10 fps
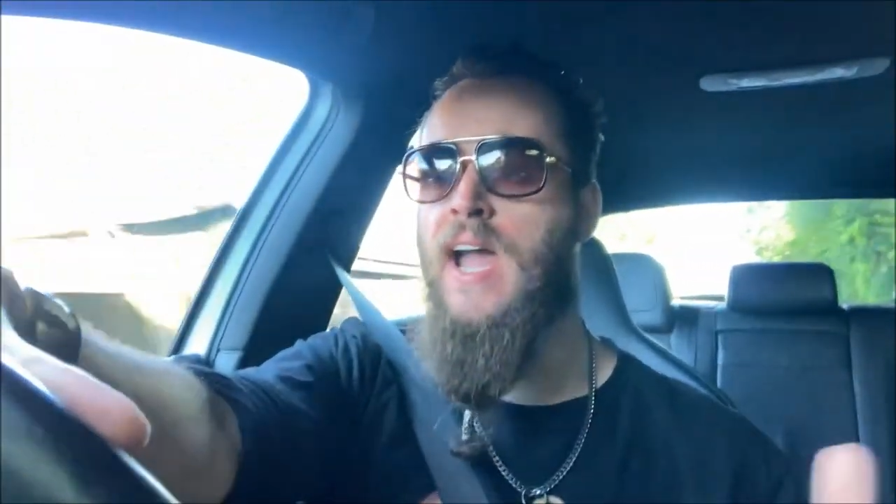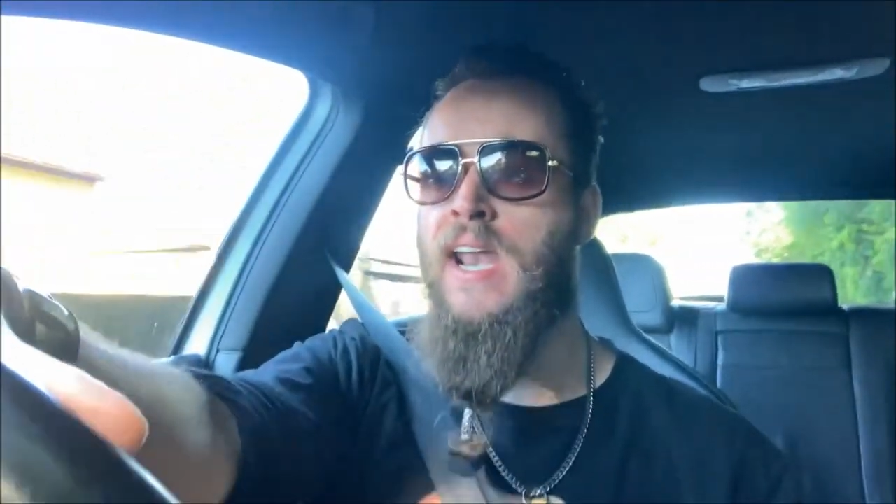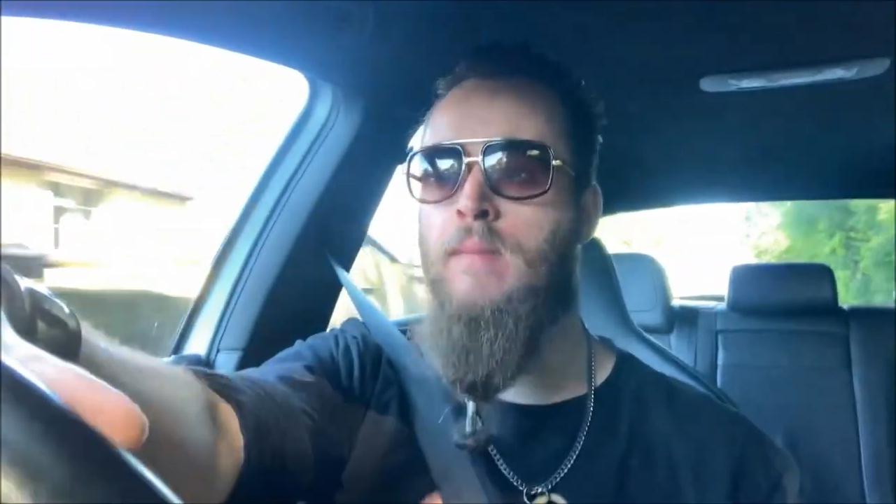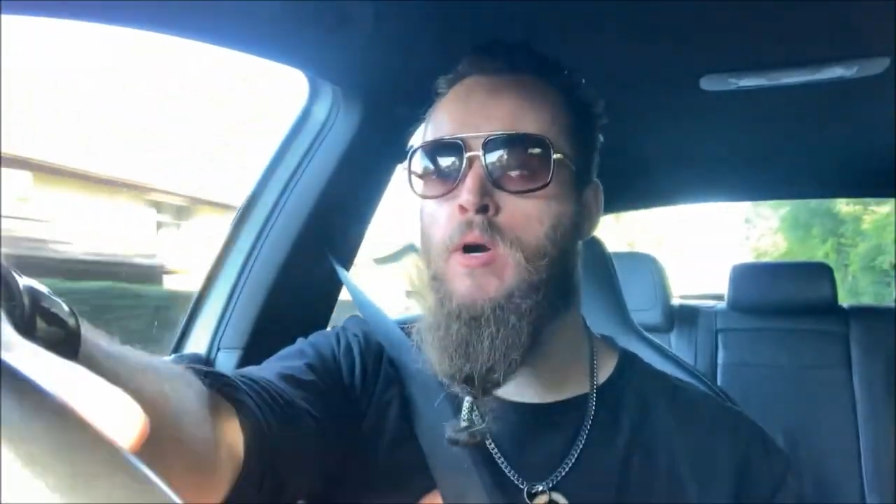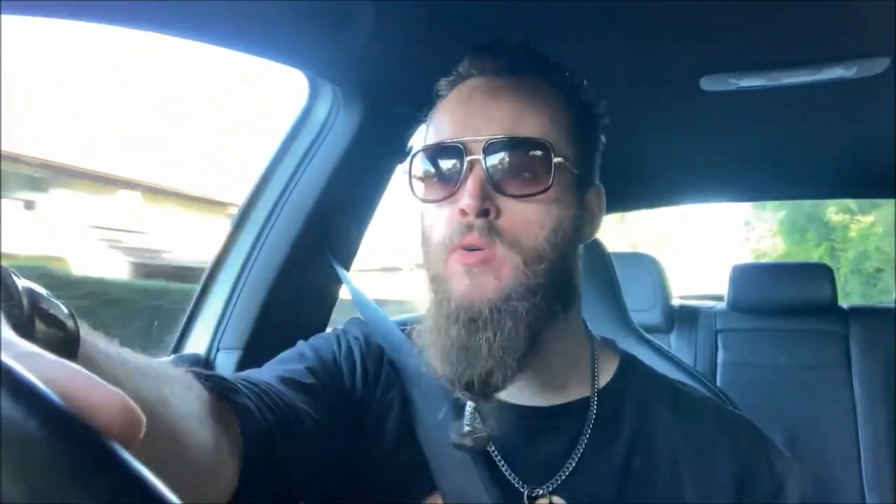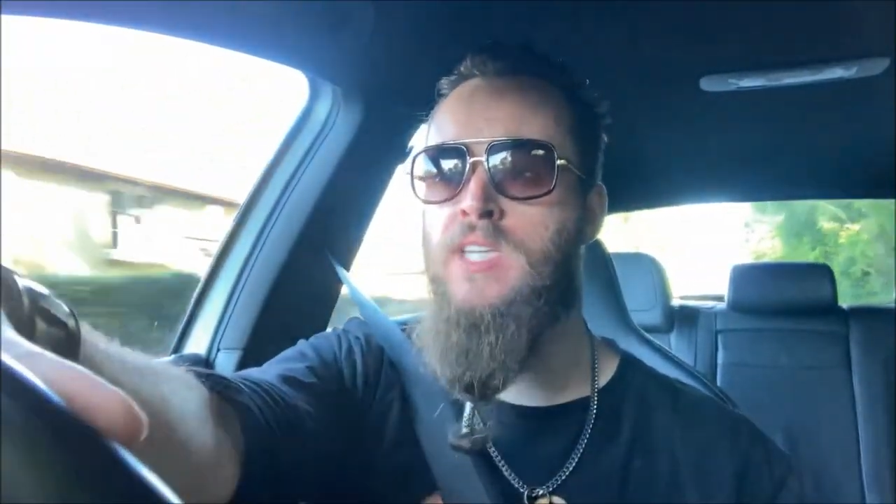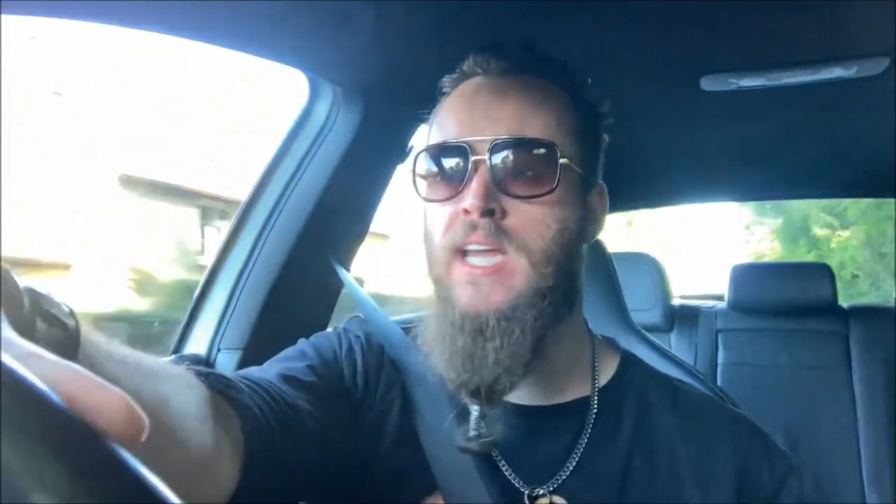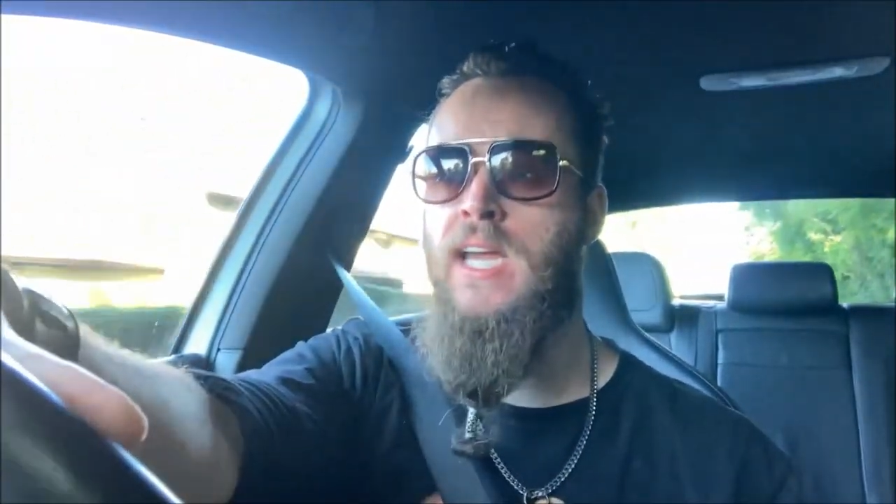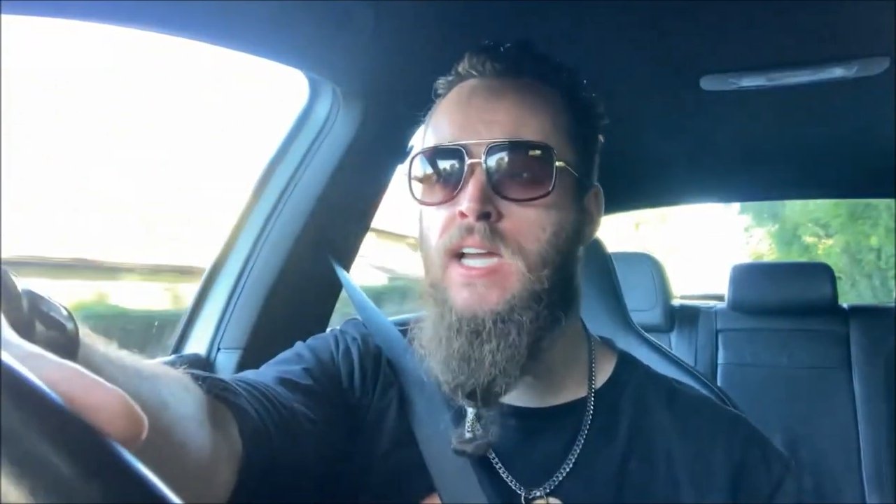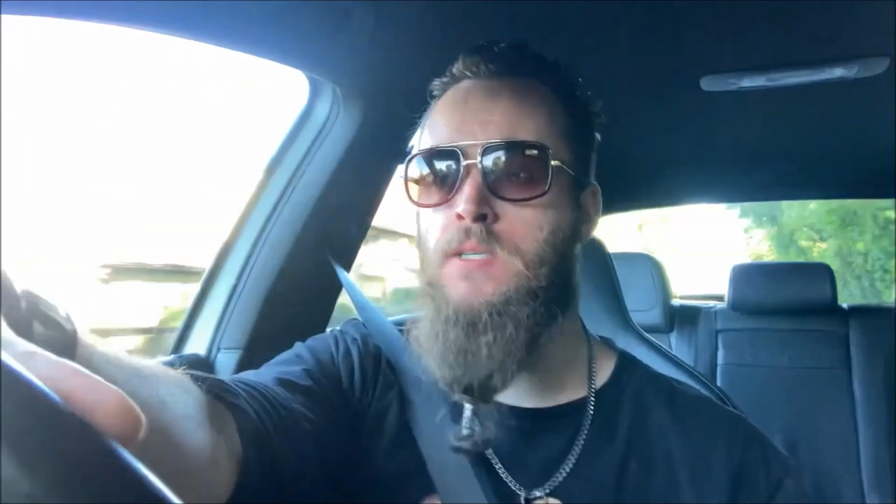an MOT
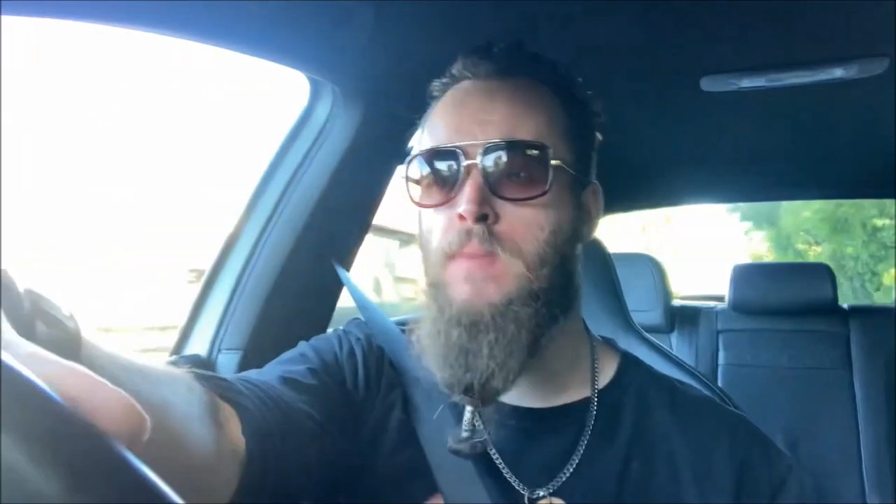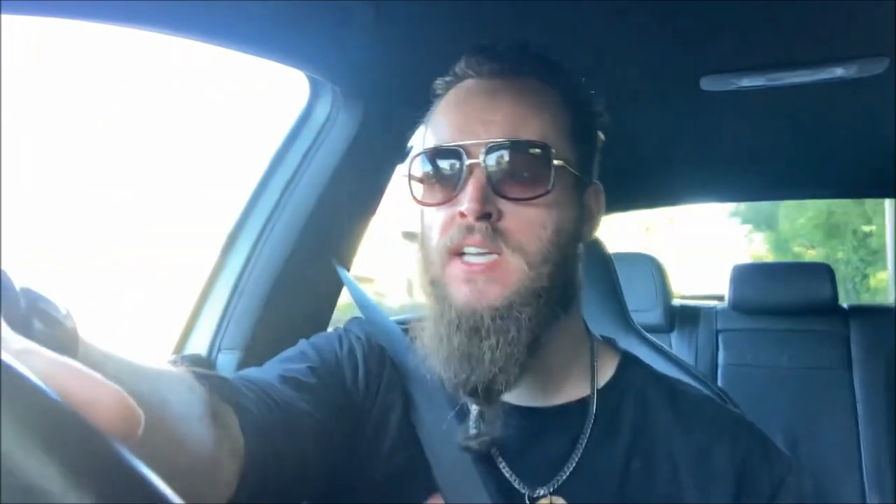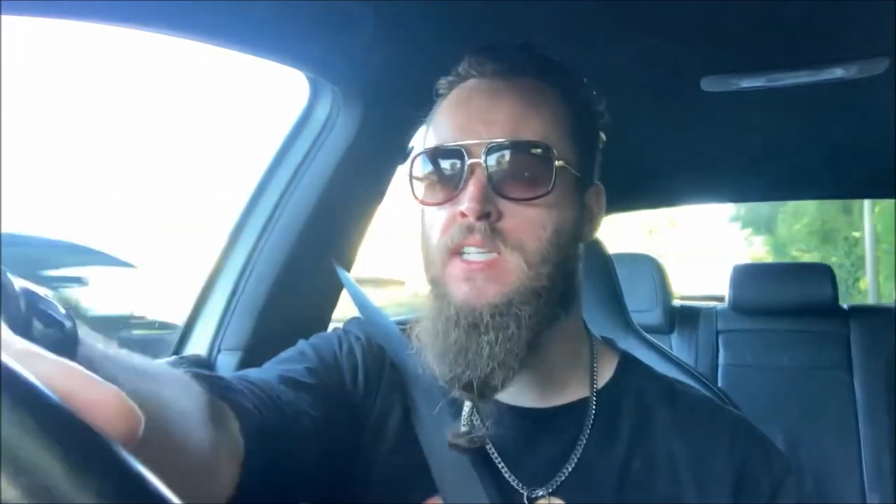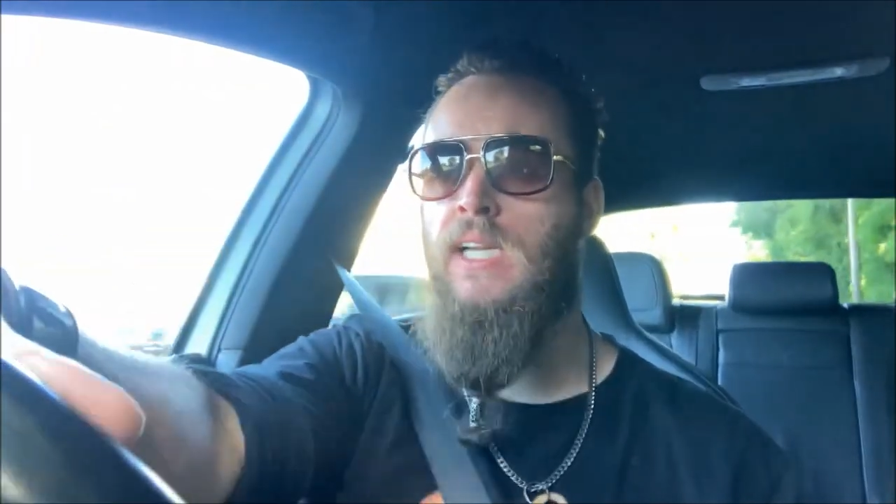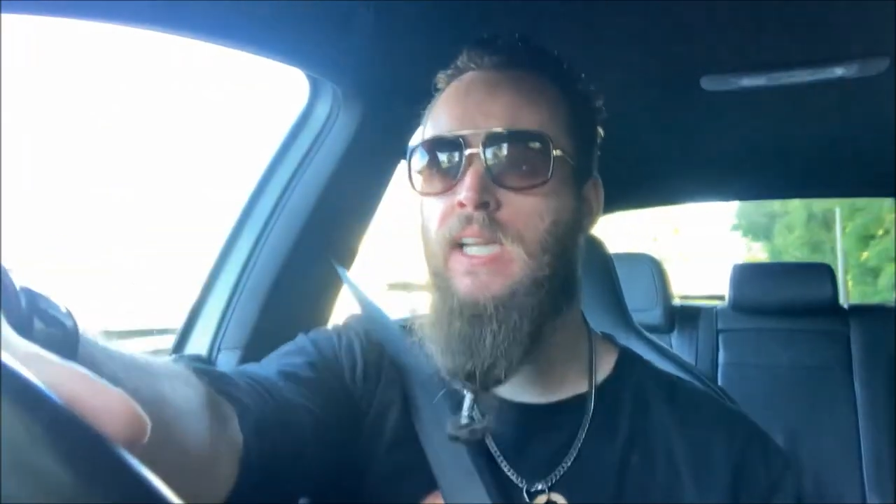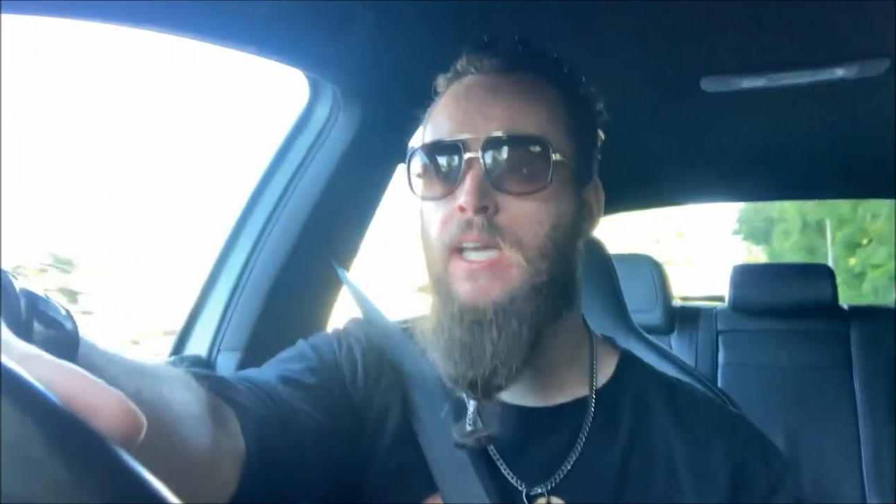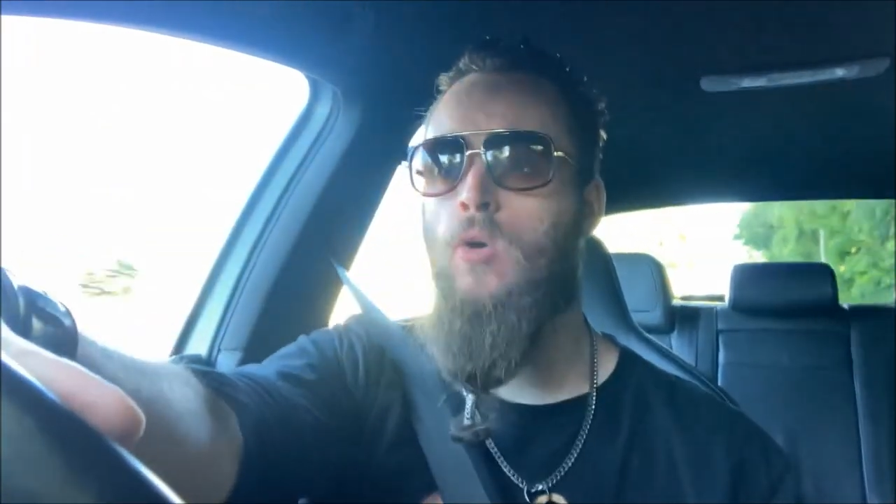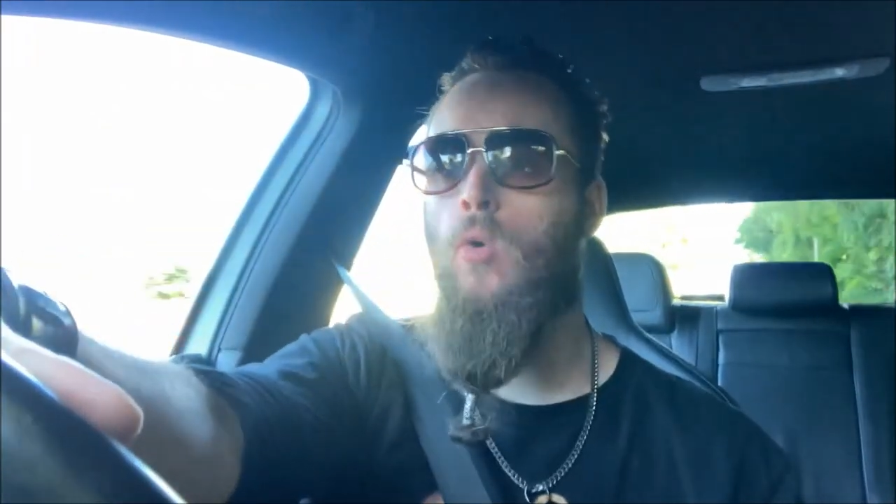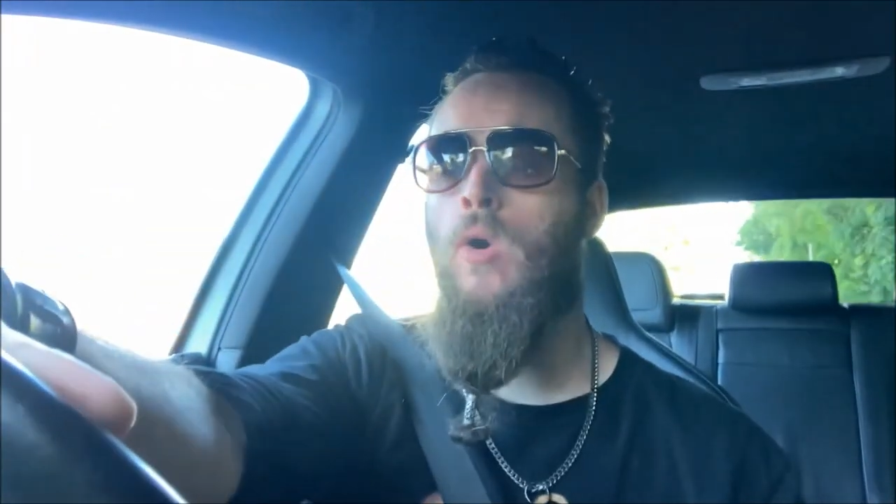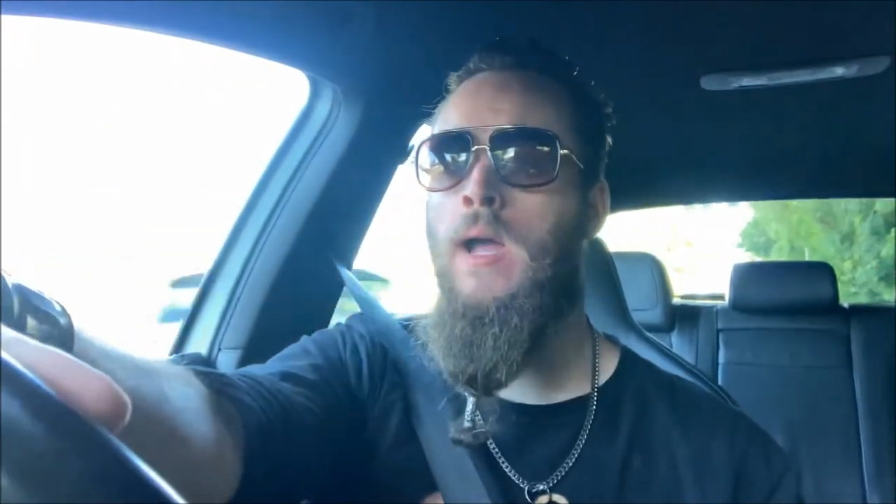is basically your